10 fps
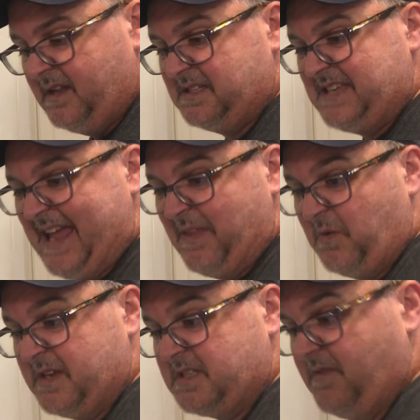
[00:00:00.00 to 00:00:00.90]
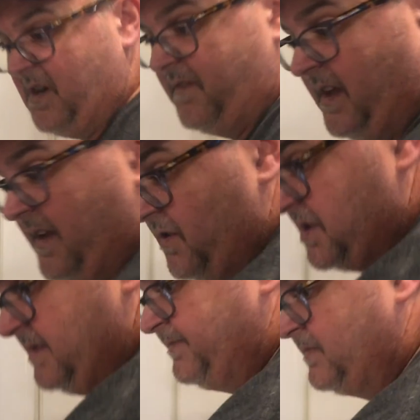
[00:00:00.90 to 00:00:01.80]
Let's add the rest of our
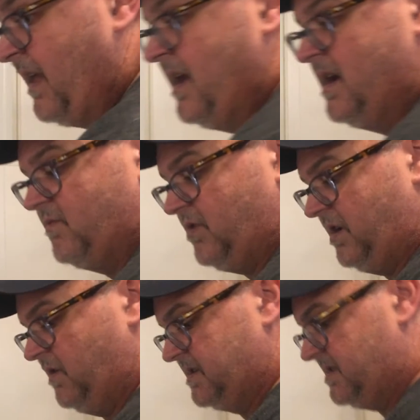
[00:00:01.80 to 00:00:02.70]
flavors. We're going to go with